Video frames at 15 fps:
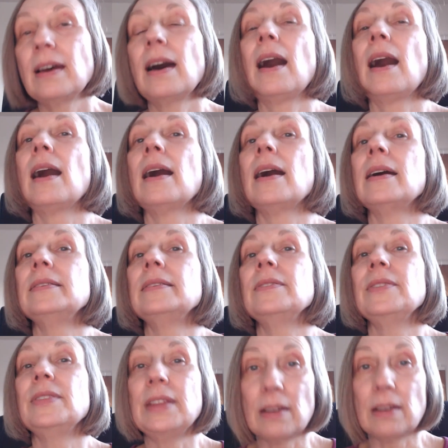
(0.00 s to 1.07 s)
on
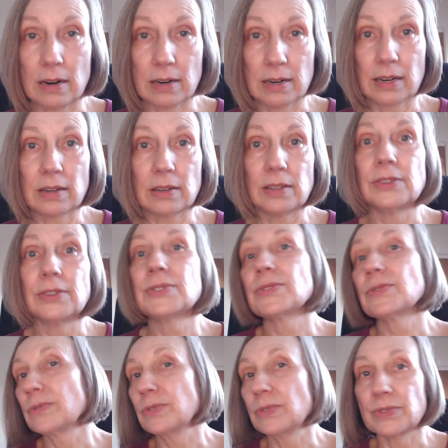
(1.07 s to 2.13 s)
the articles
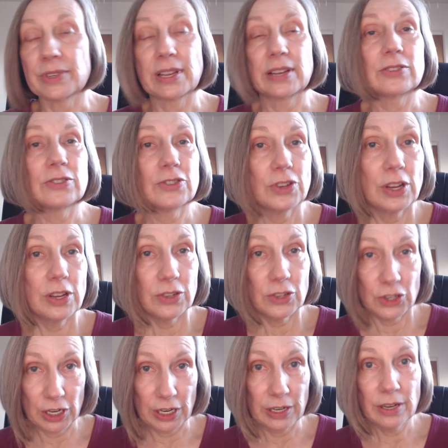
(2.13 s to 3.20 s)
or newsletters
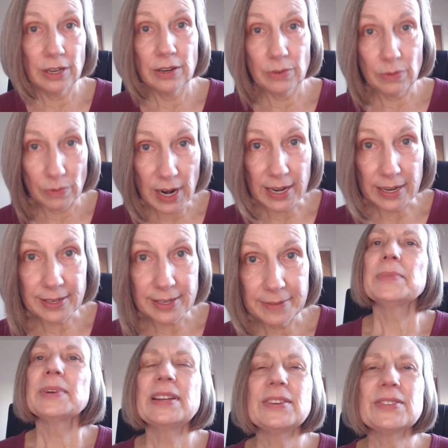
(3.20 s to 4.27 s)
she writes.
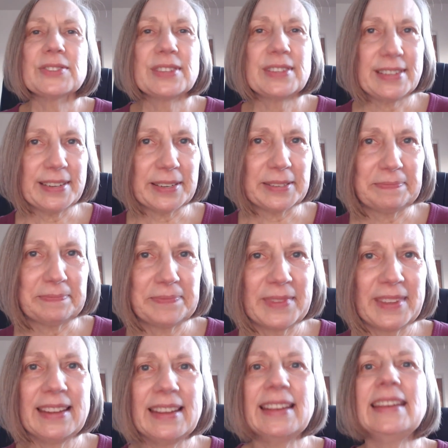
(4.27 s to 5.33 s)
But here's the deal.
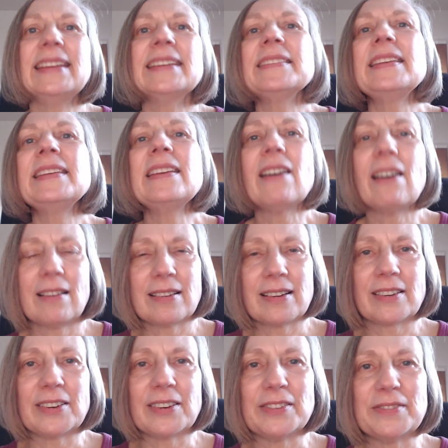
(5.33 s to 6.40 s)
In the
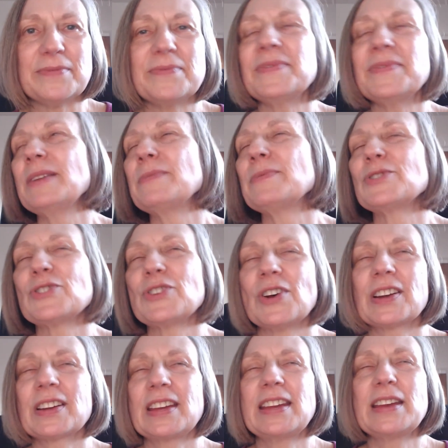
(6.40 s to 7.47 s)
article, they were
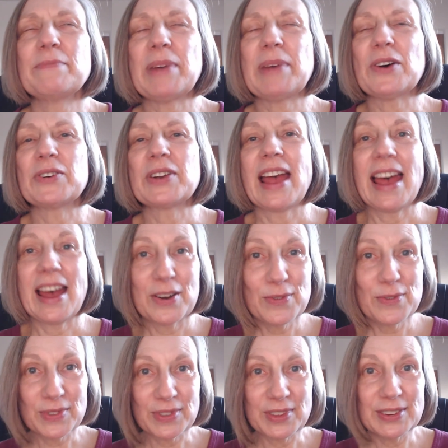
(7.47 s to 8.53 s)
talking about
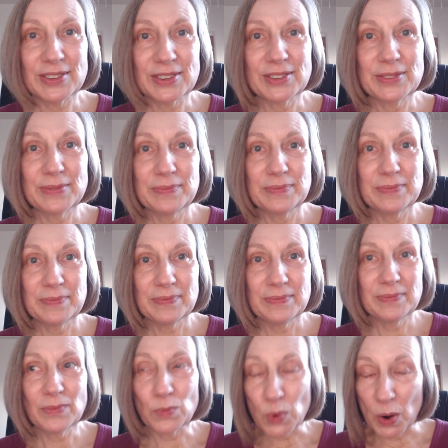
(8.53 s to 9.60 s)
how this
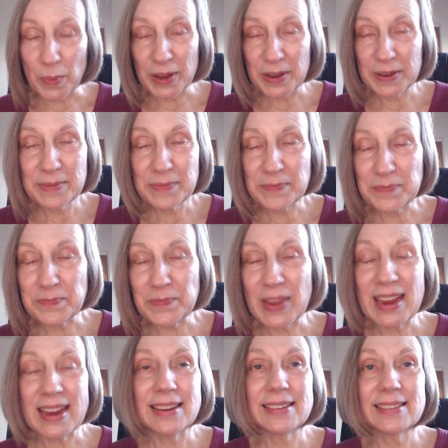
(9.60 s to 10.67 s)
woman
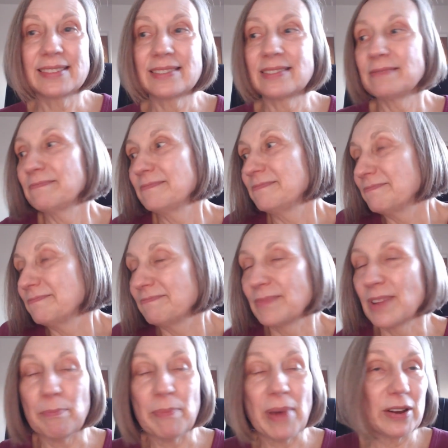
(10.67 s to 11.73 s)
makes
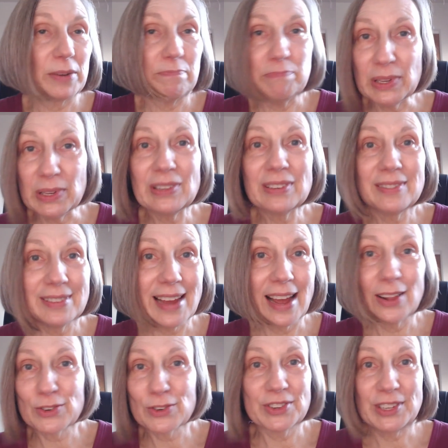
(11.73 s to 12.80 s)
about a million
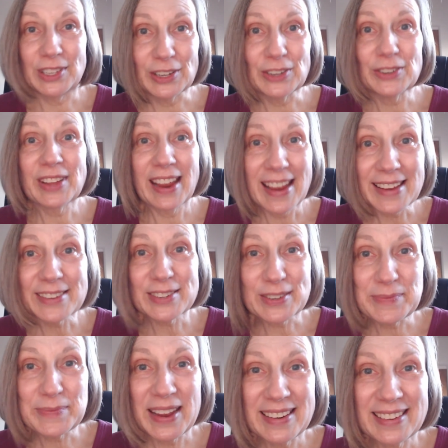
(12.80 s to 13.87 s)
dollars a year, they
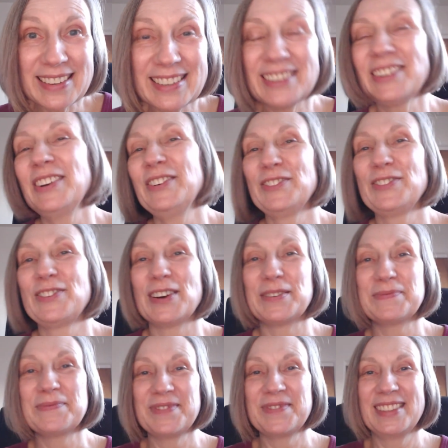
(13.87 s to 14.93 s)
estimated, from
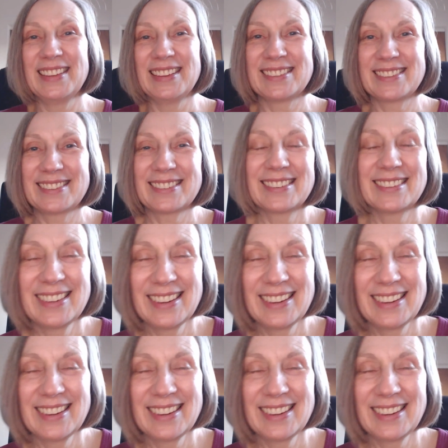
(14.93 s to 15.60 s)
this,